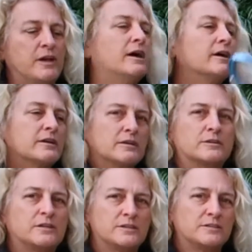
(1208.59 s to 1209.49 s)
I can
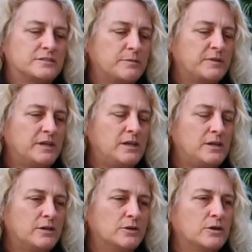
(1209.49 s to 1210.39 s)
click into something
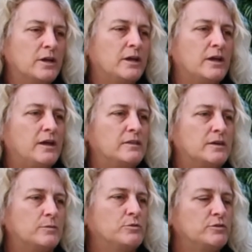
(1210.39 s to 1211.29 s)
here and
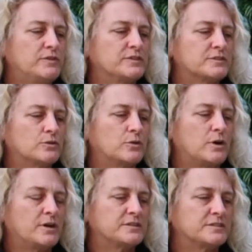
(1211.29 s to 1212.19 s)
then move this
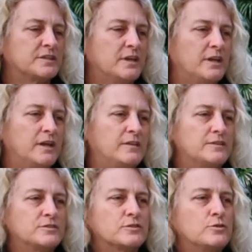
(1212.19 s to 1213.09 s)
across and
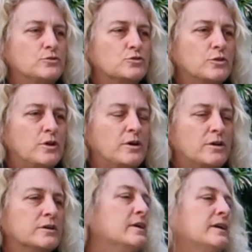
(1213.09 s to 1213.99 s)
then scooch
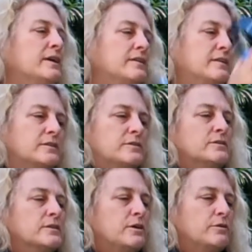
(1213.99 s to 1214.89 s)
along and then
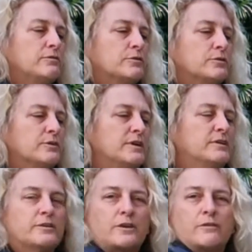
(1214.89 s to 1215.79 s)
click over and
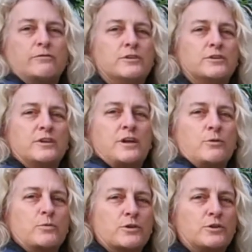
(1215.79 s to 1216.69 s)
click over. You can kind
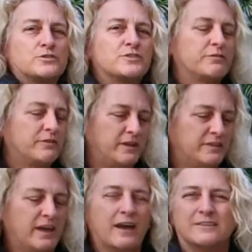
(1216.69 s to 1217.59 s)
of work yourself like
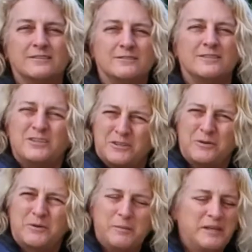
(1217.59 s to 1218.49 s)
that. You
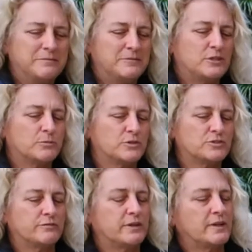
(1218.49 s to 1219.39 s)
know what I mean? You can work
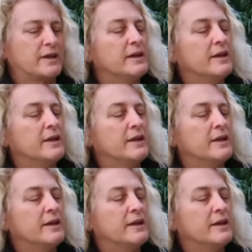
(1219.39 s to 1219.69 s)
yourself like that.